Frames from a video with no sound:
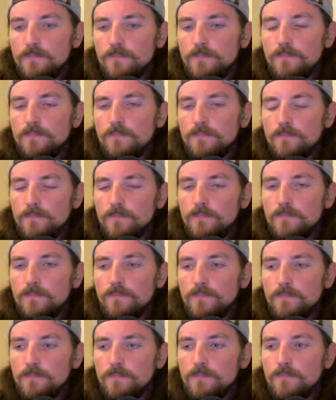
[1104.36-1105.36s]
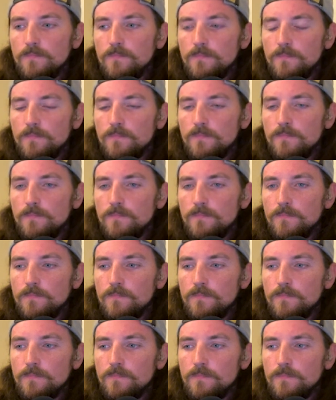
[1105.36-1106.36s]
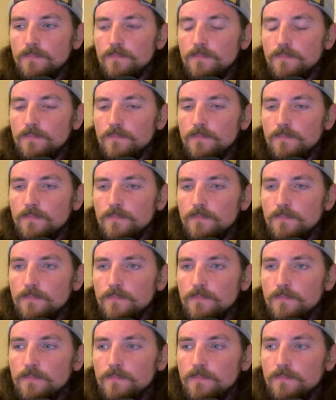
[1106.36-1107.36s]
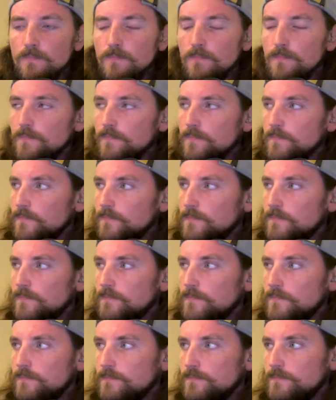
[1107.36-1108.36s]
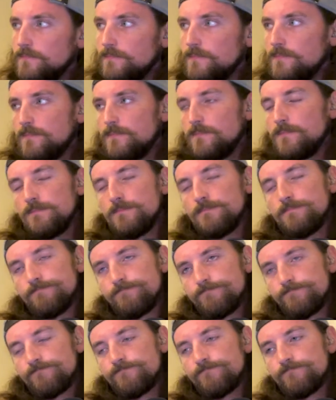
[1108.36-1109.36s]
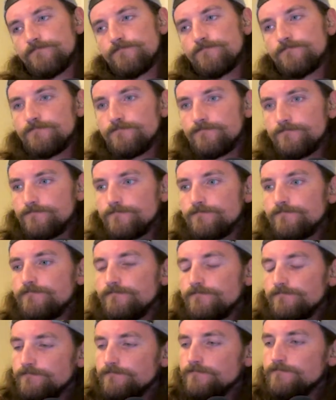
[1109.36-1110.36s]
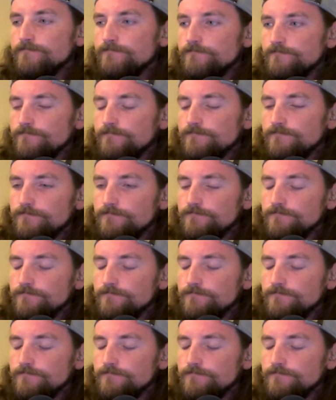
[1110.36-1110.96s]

[no speech]